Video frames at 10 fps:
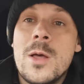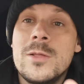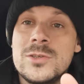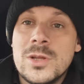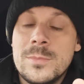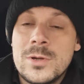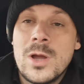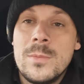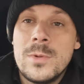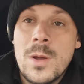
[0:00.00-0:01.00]
There's going to
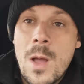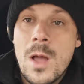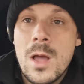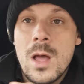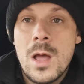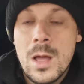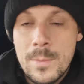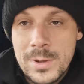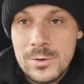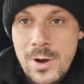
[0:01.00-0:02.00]
become a
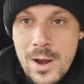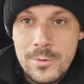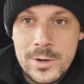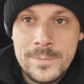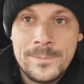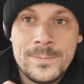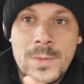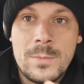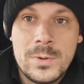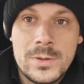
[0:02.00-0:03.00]
bigger area,
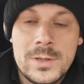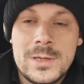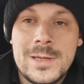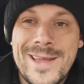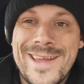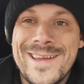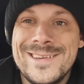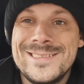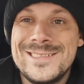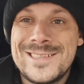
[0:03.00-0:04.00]
but the
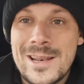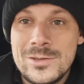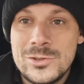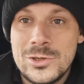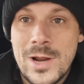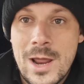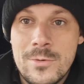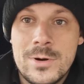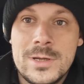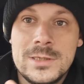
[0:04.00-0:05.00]
extension
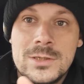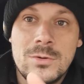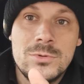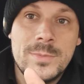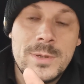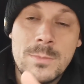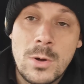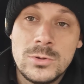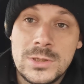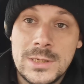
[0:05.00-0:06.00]
area is going to be
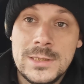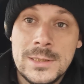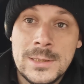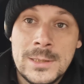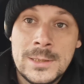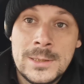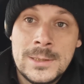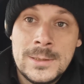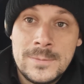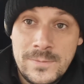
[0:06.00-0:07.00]
mostly
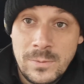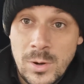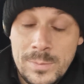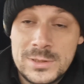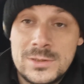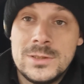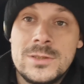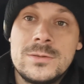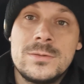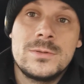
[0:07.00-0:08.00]
for my
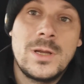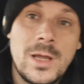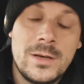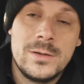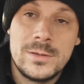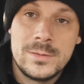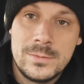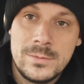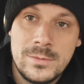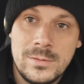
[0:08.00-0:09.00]
business, and
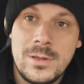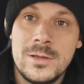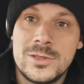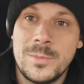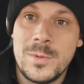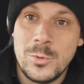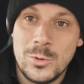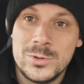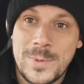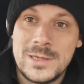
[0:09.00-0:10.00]
there's going to be
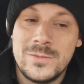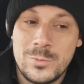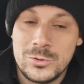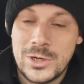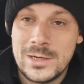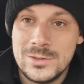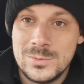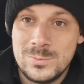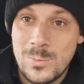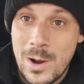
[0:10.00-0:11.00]
more space for projects
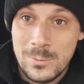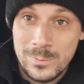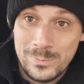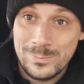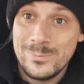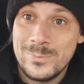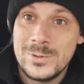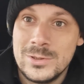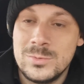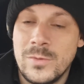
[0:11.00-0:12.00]
as well,
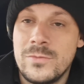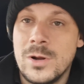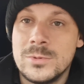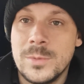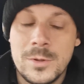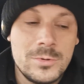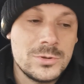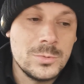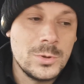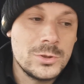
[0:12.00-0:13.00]
because we'll free up some of the
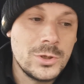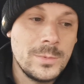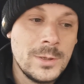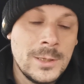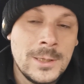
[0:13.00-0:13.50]
original workshop.